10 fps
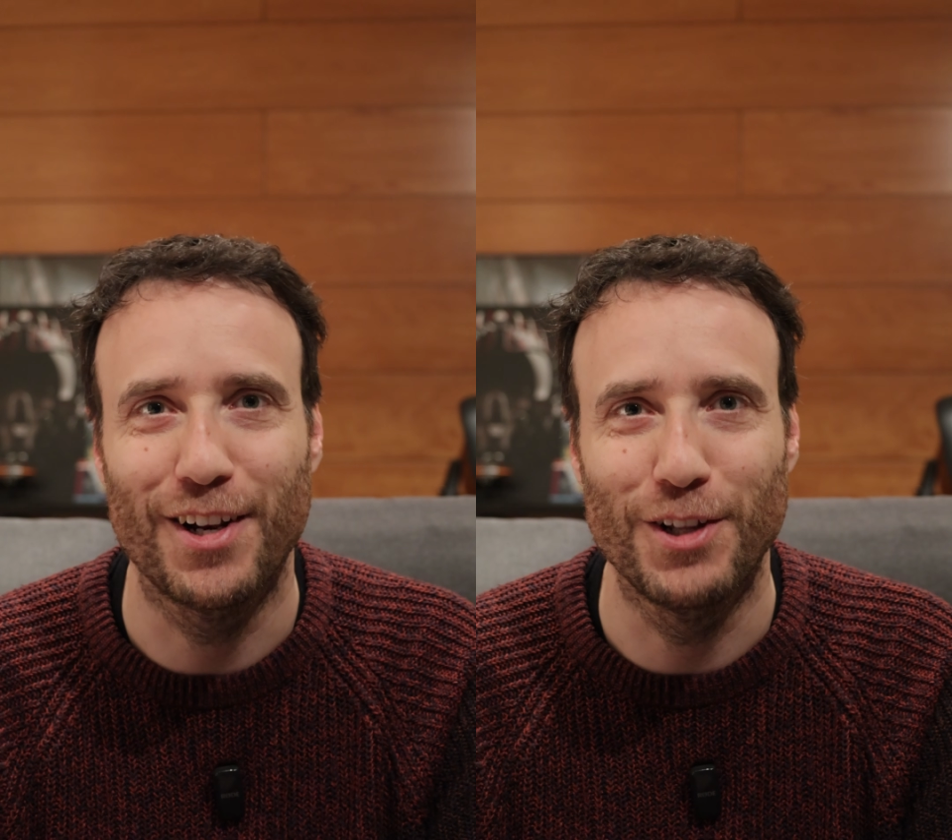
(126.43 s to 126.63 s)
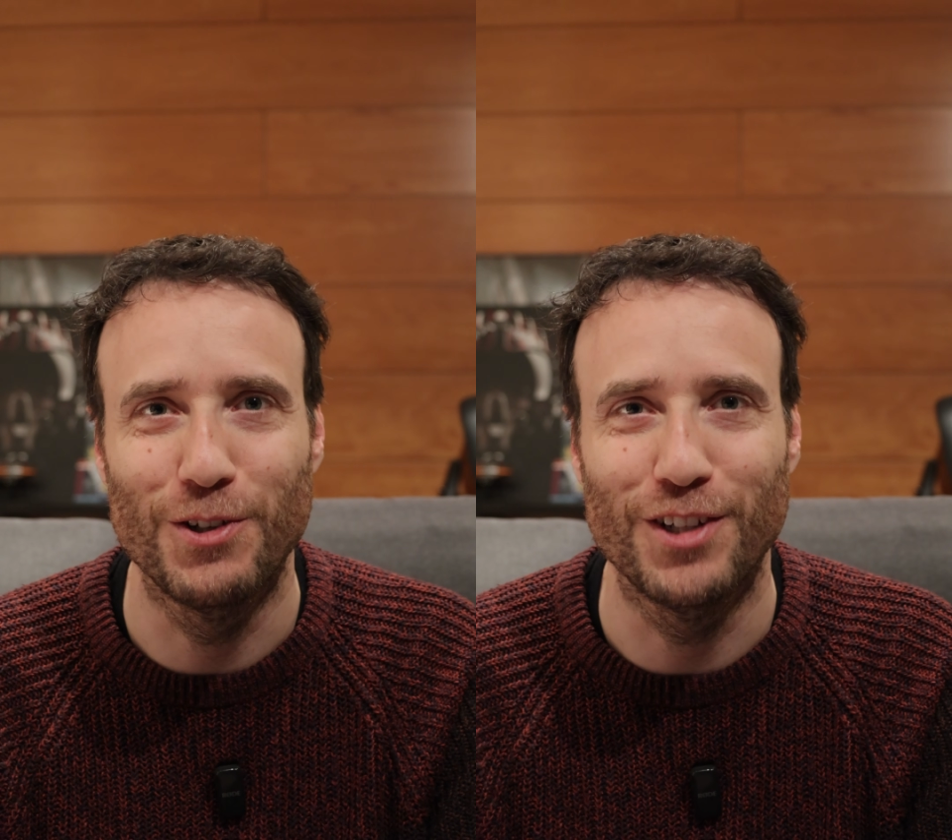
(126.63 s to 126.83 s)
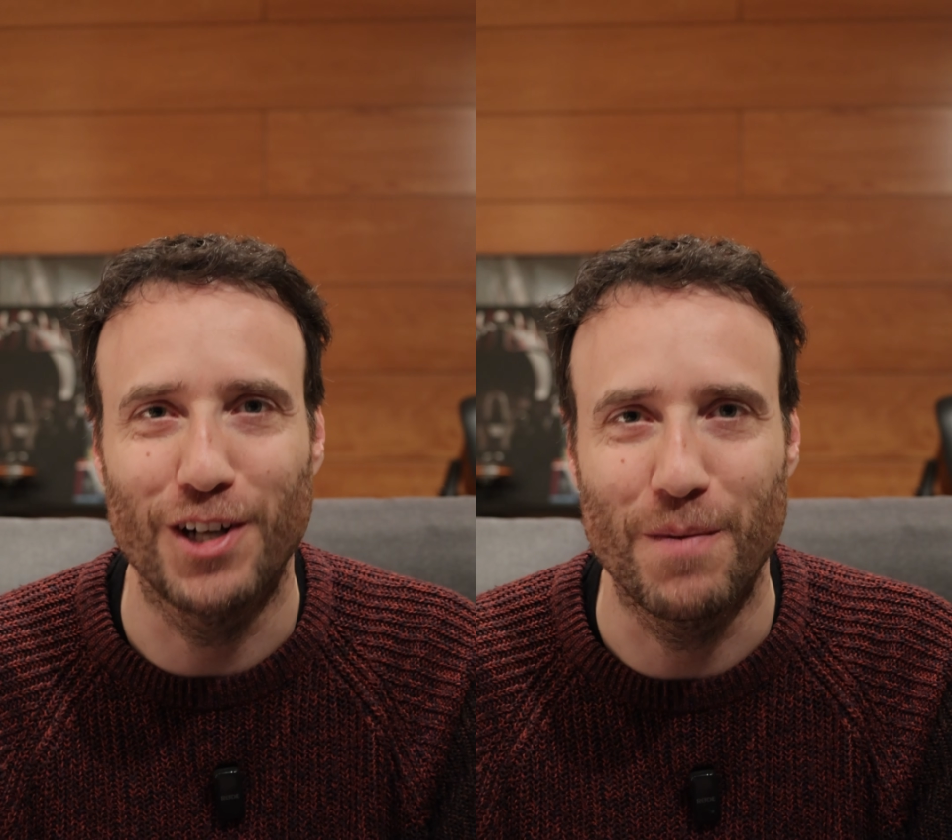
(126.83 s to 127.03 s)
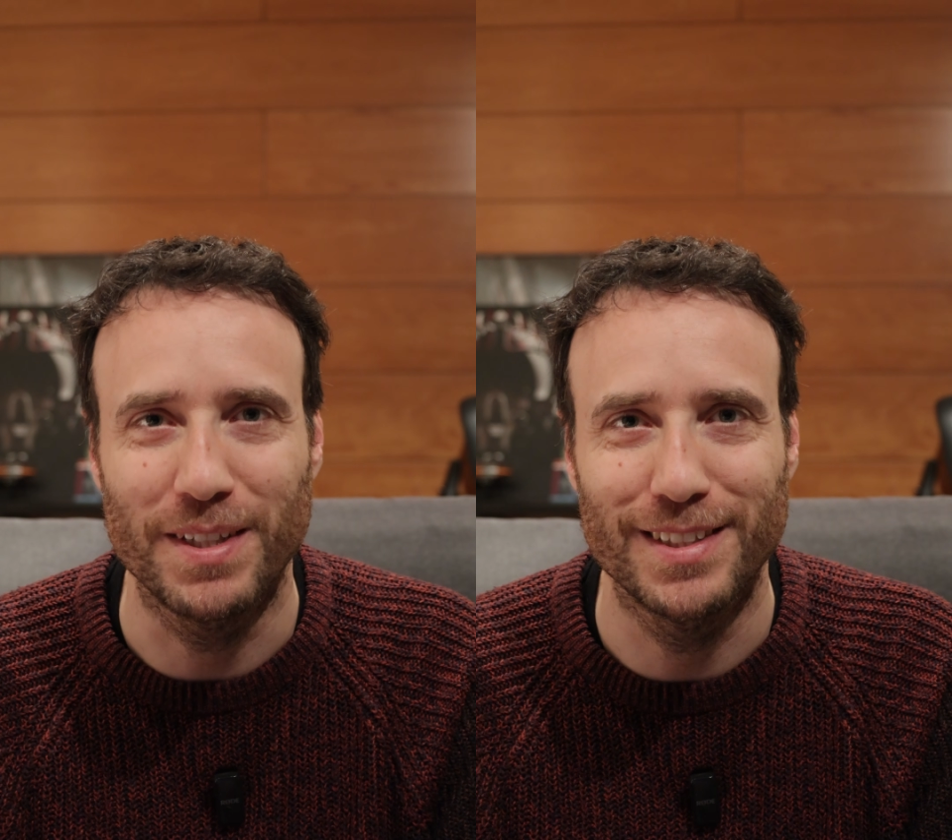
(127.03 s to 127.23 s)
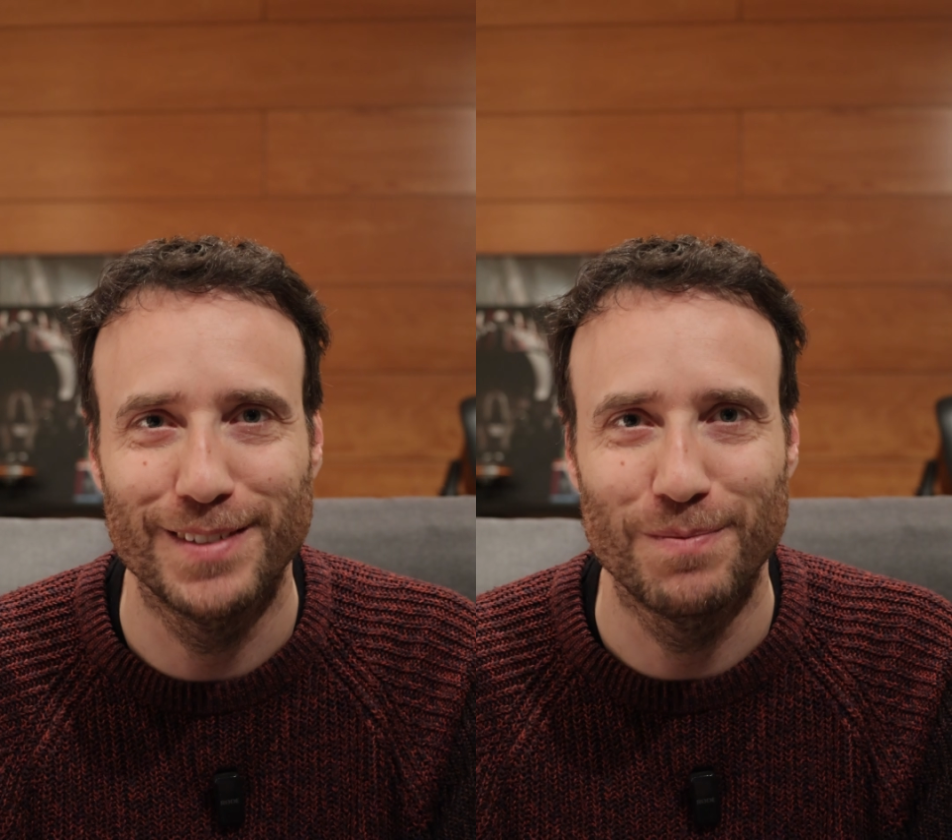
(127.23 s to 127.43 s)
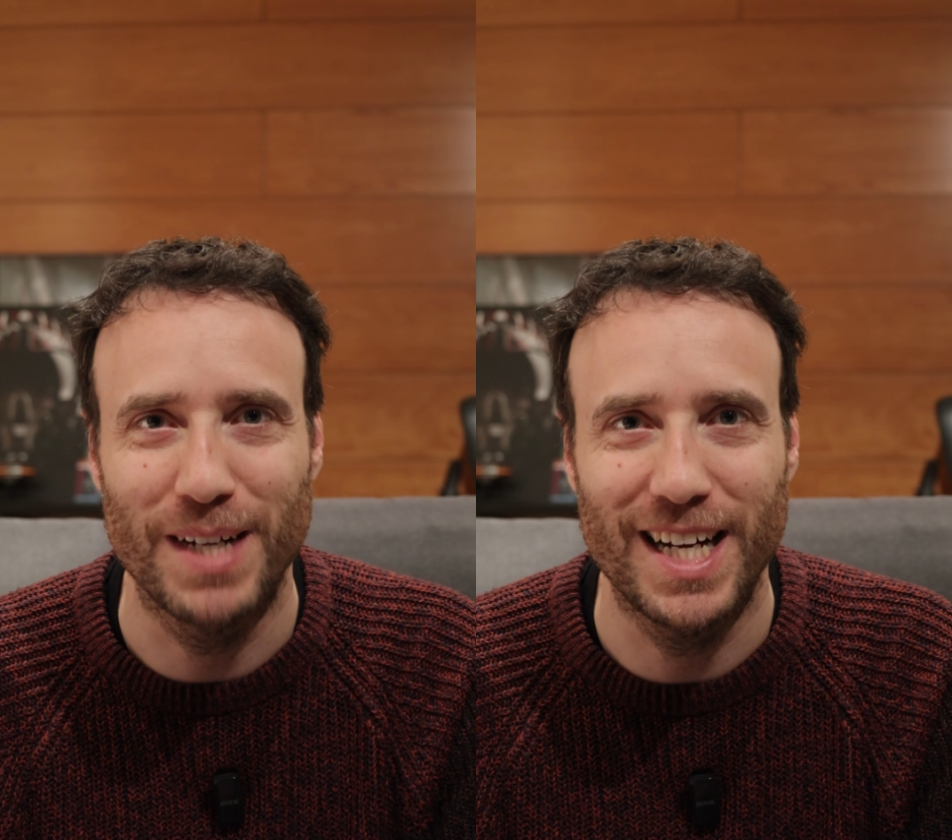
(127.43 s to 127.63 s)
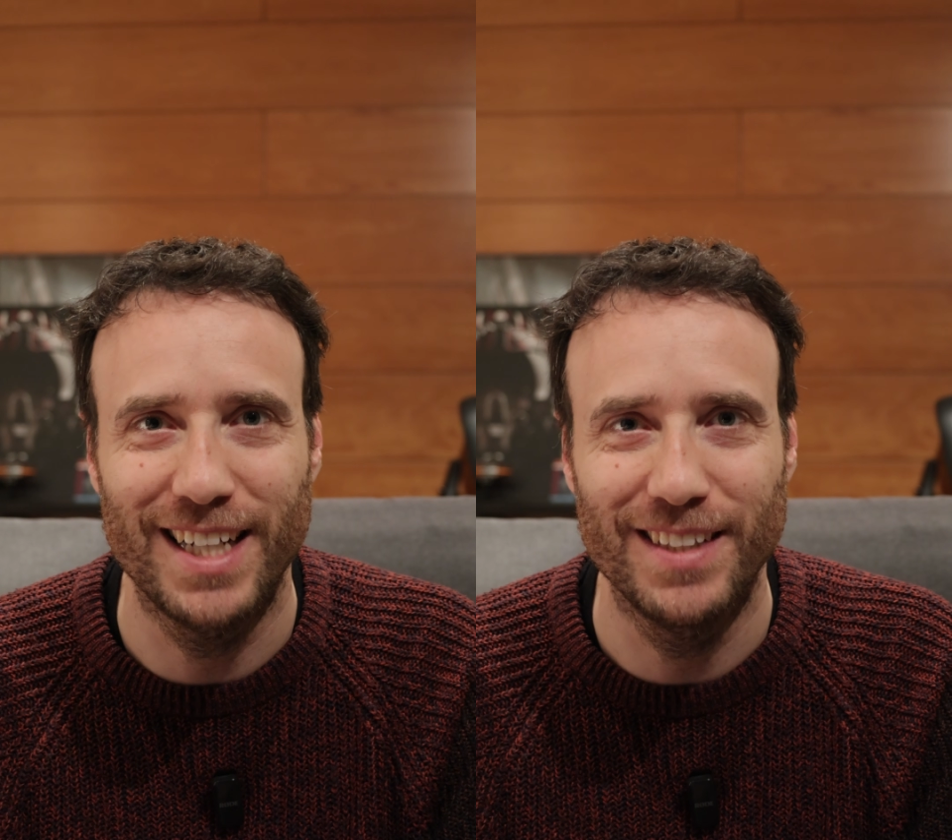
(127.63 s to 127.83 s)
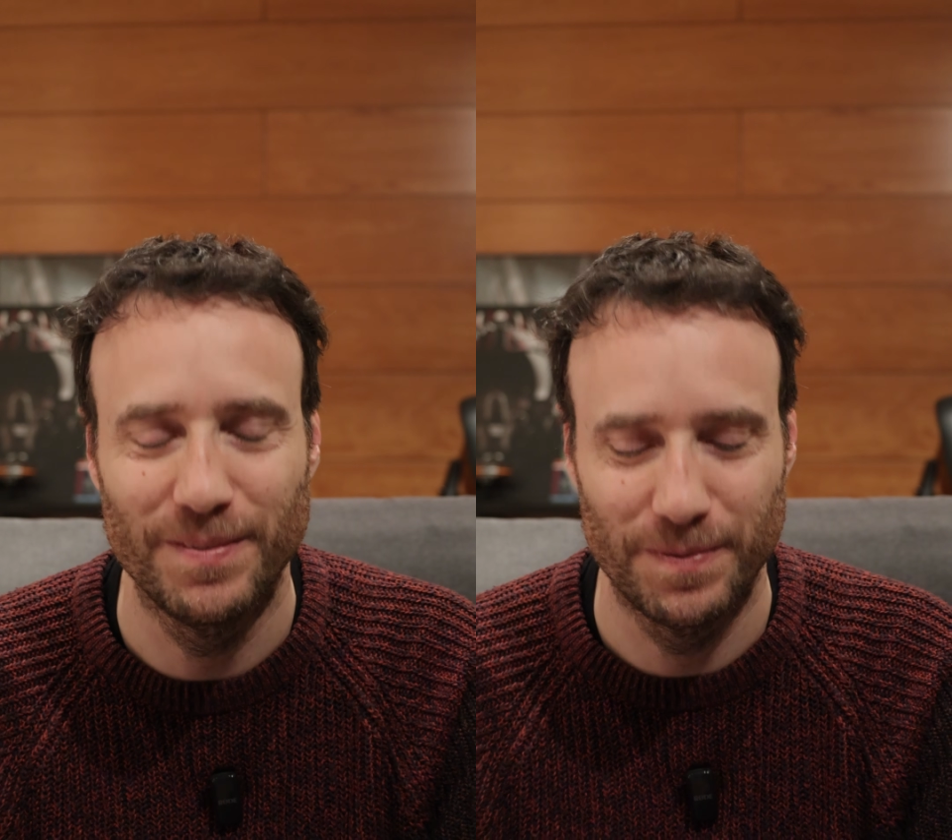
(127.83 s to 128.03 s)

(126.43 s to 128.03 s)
read you in the comments. Bye!